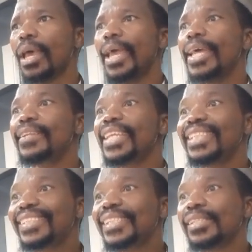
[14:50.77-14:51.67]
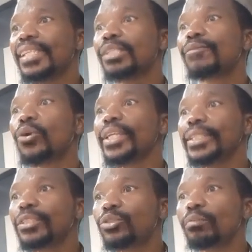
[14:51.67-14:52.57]
And this disease, for
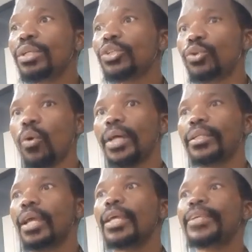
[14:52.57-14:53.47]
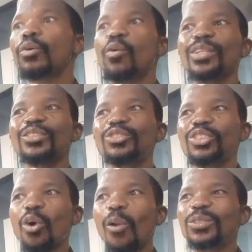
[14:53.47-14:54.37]
it to be cured, he was
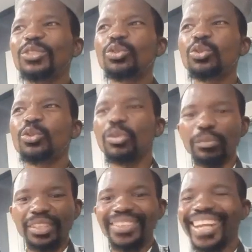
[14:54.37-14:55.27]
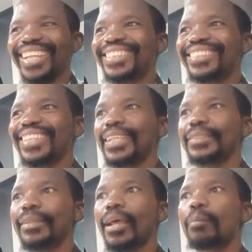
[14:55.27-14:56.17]
told to do strange
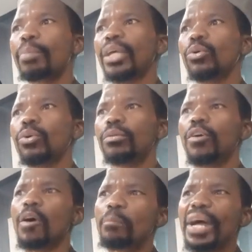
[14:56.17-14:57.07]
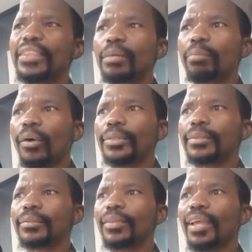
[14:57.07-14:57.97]
things. By who? By the boss.
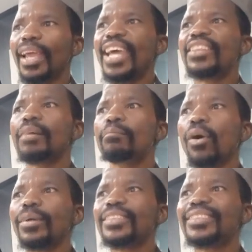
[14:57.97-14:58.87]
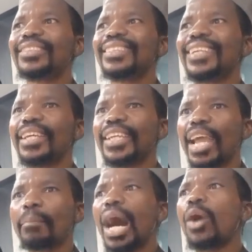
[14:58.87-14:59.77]
And the boss
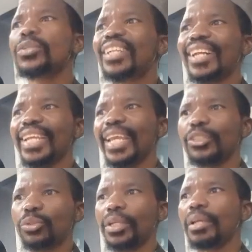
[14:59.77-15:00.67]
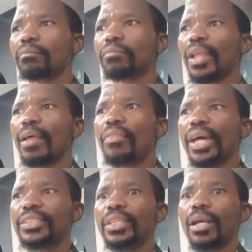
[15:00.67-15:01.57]
came out clear to him
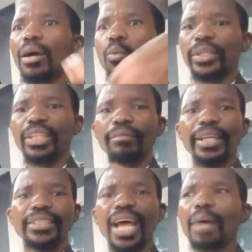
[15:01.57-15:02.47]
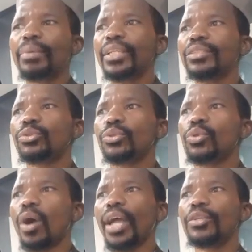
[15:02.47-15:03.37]
that whatever is happening to
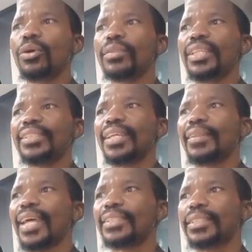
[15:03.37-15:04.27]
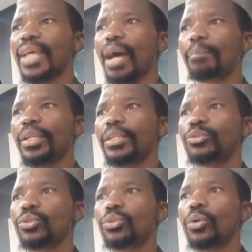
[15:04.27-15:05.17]
you, I know this and that is happening
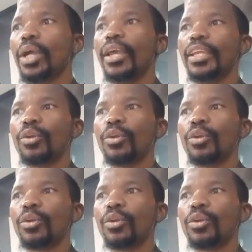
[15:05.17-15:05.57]
to you. In